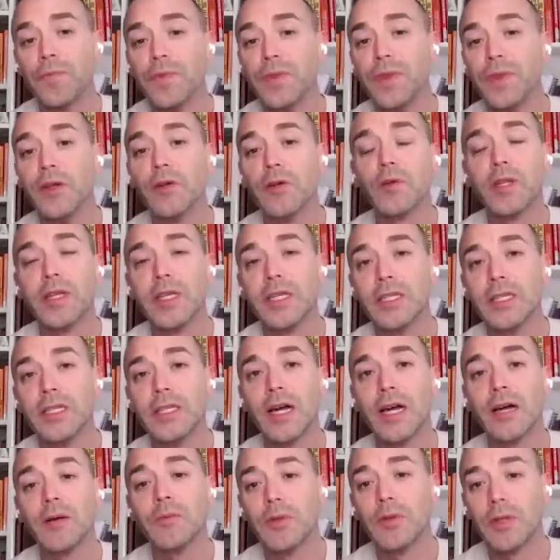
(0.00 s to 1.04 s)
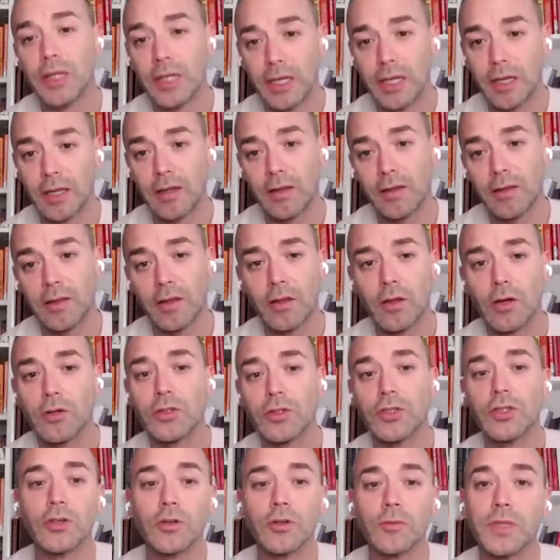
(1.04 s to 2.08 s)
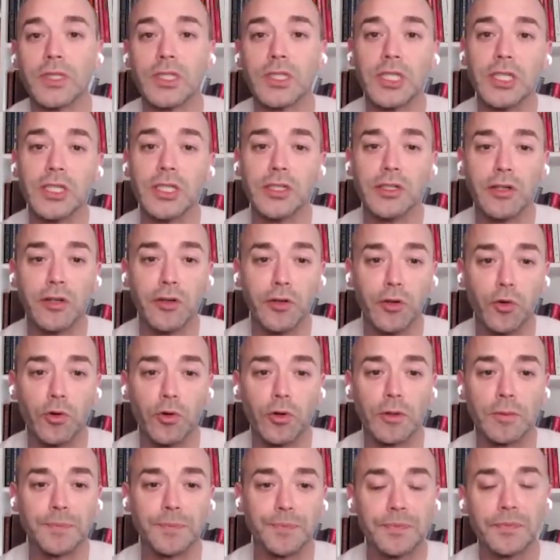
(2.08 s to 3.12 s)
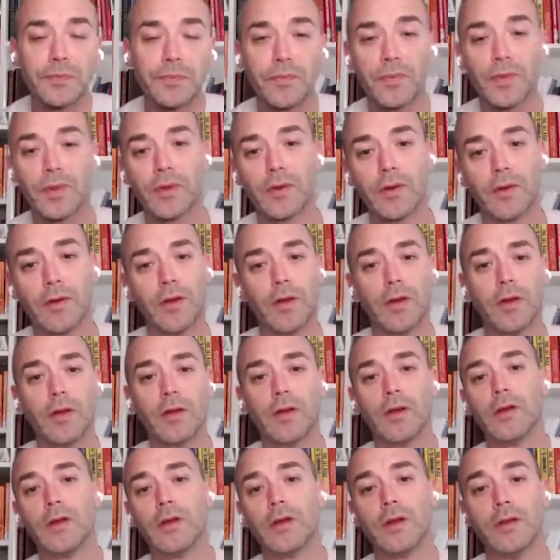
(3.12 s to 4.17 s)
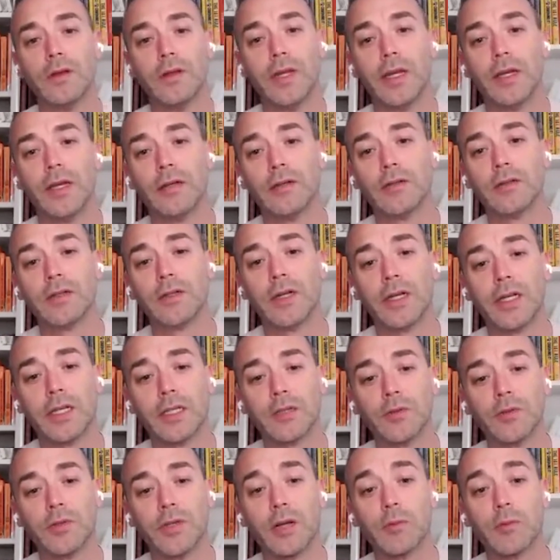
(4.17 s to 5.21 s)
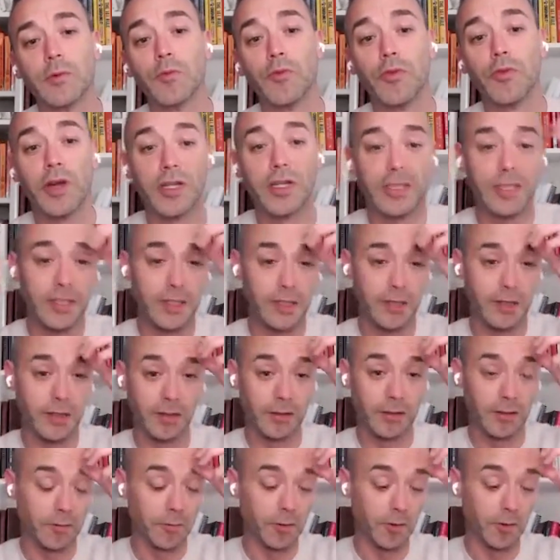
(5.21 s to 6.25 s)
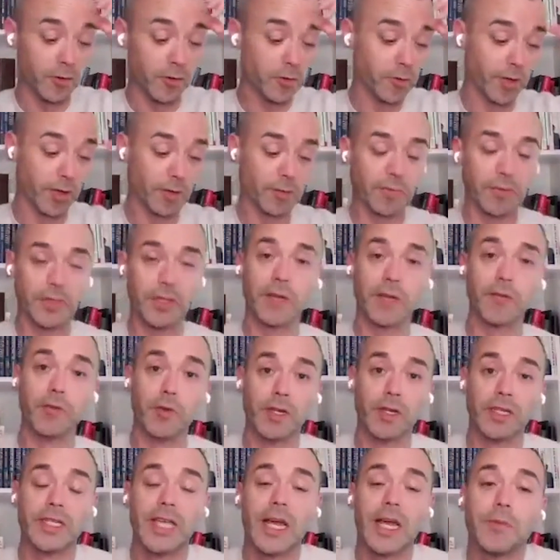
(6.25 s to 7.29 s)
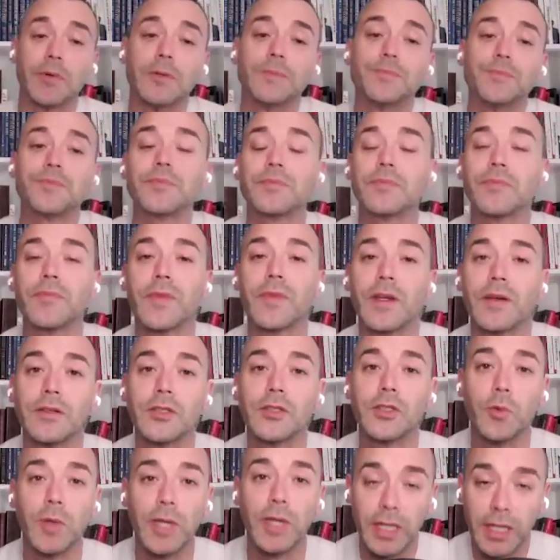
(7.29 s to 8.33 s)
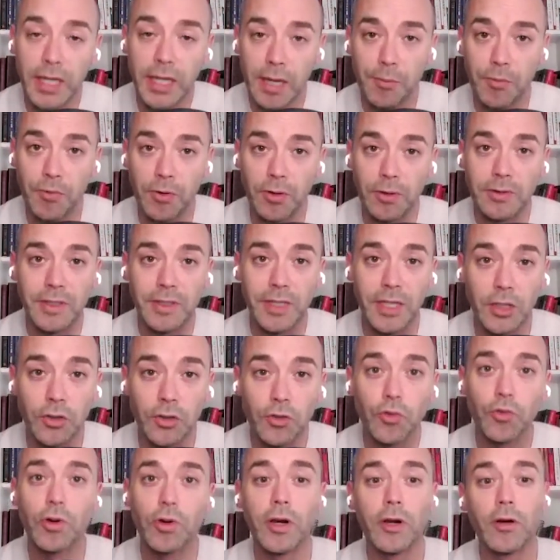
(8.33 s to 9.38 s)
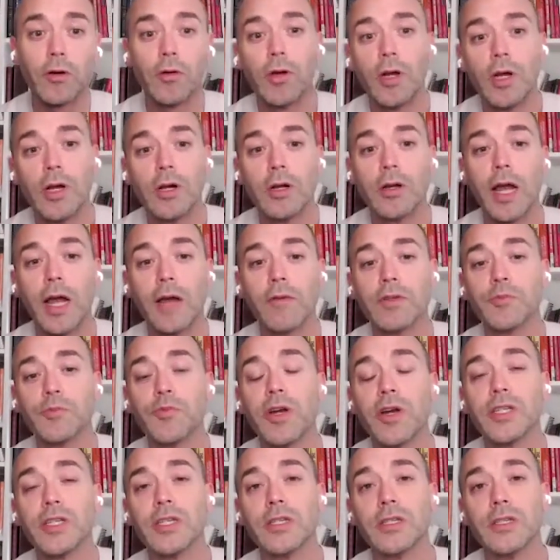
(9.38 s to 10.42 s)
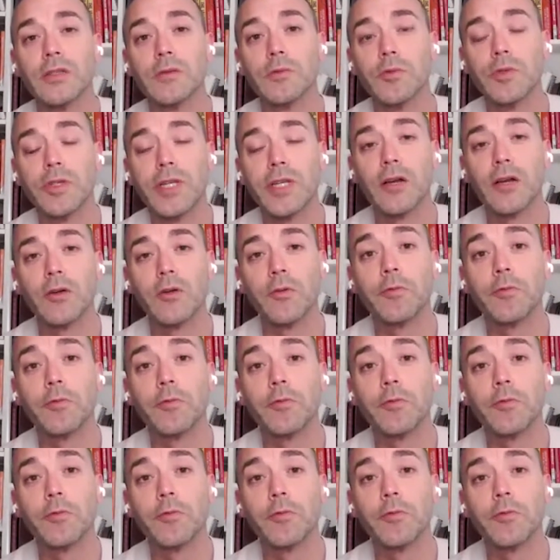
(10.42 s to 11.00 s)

nearly doubling the long-term seasonal norm. Now, I guess we'll talk about prices here real quick to give you an example. So in April in Toronto, average prices were down